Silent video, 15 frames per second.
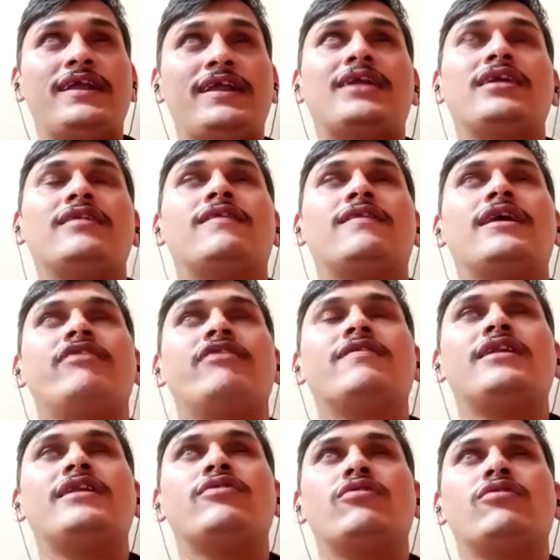that is Xavier's
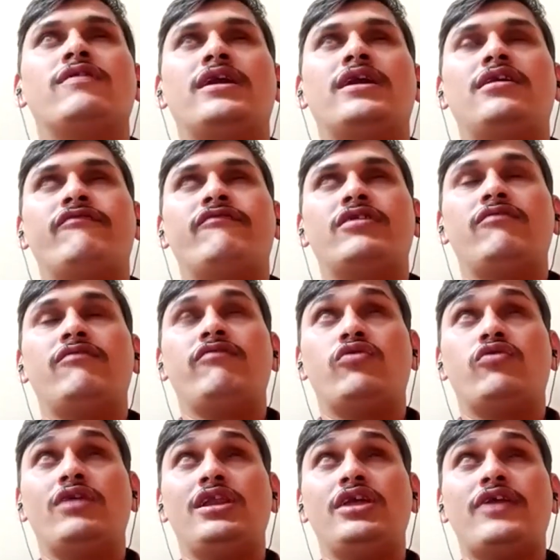Resource Center for the
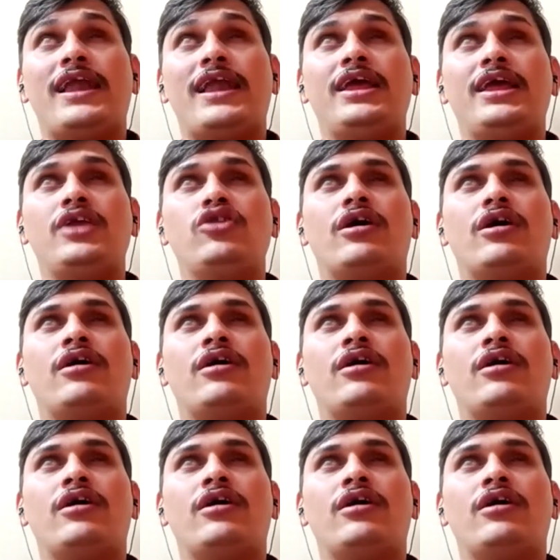Visually Challenged,